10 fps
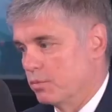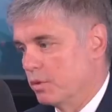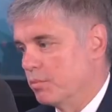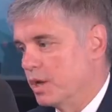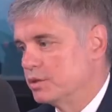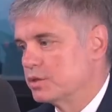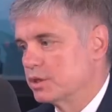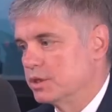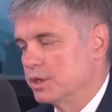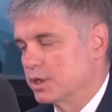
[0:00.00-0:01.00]
We made
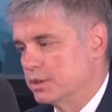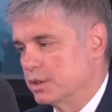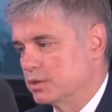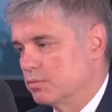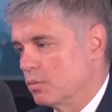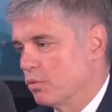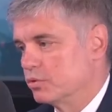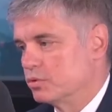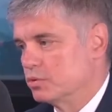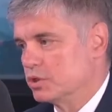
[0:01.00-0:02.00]
clear that we
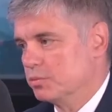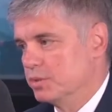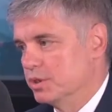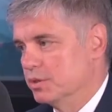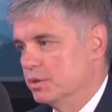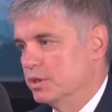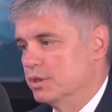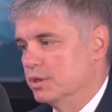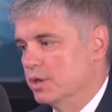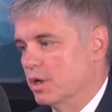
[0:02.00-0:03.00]
won't use them
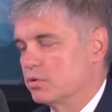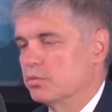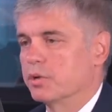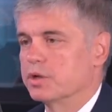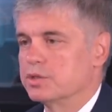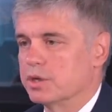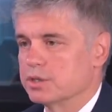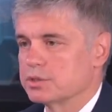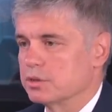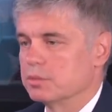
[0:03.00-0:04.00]
in occupied
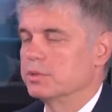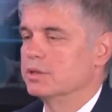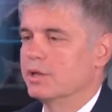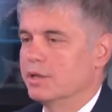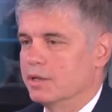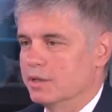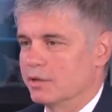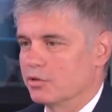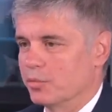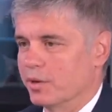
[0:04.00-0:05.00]
areas. I mean, in
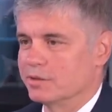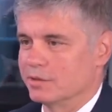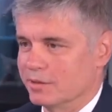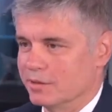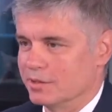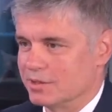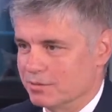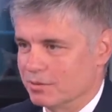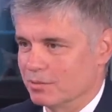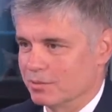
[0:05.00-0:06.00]
a
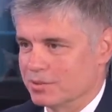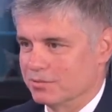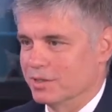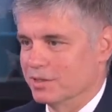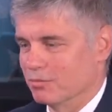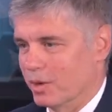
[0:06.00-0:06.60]
civilian